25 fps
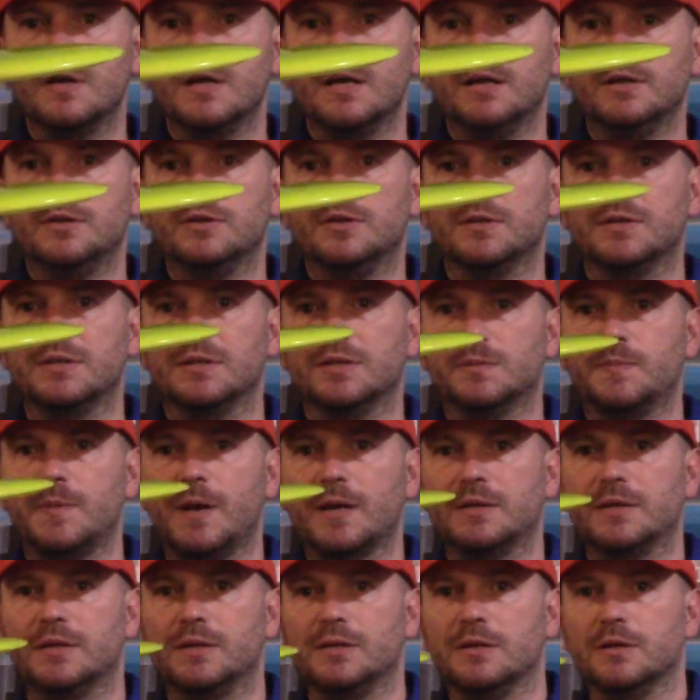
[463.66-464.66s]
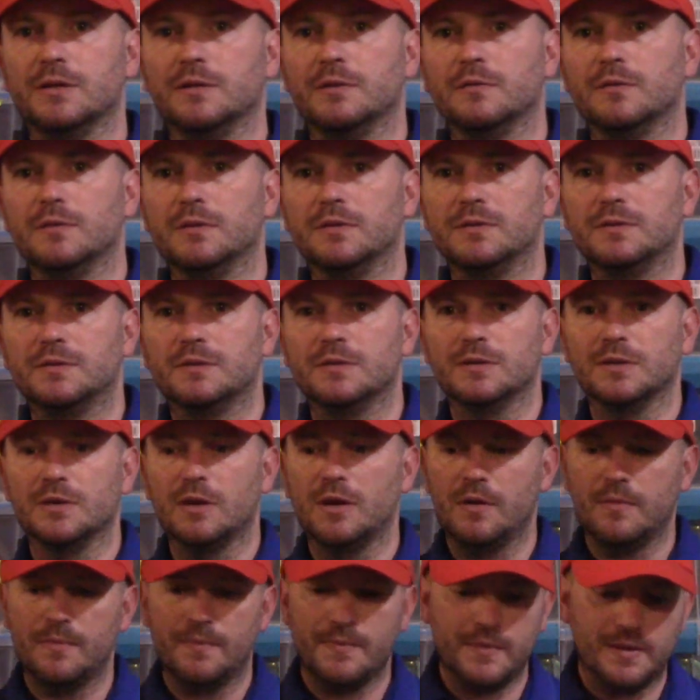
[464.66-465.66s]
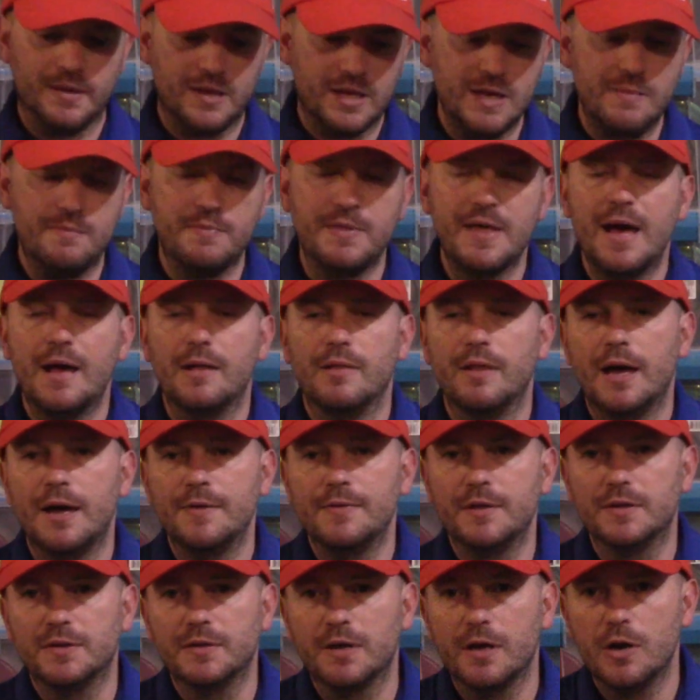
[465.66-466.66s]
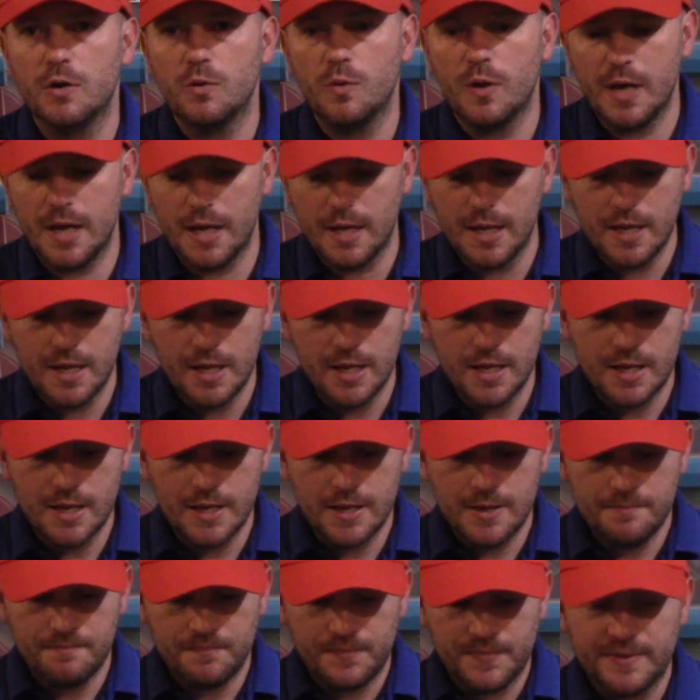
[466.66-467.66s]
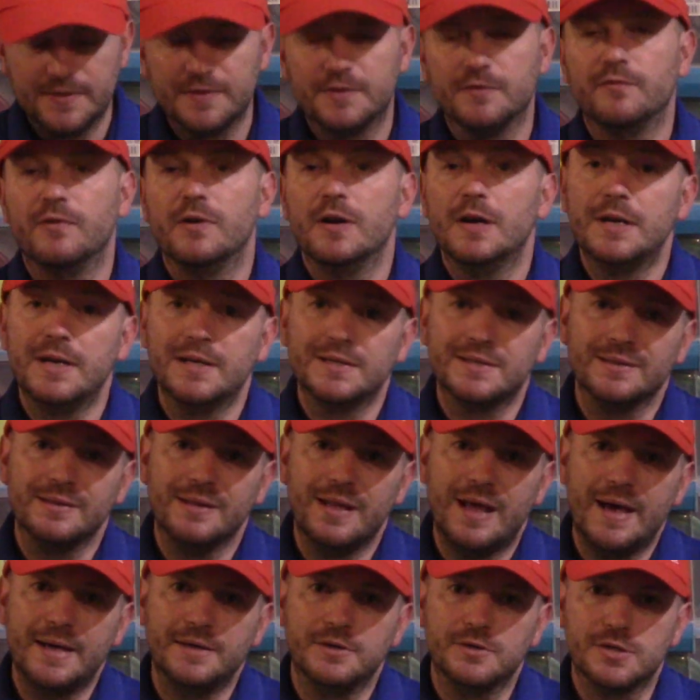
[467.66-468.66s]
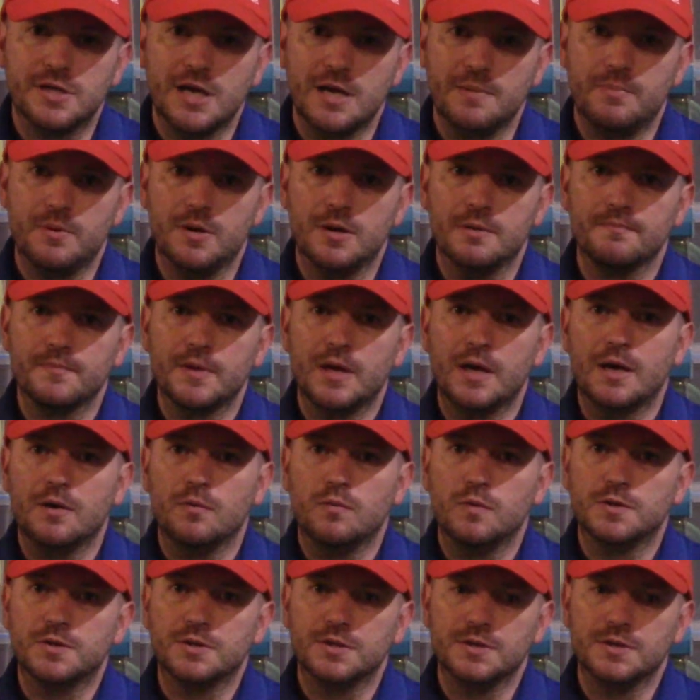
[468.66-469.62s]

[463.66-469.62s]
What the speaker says: it and just expect it to keep that line the entire way. It's a very nice line shaper, which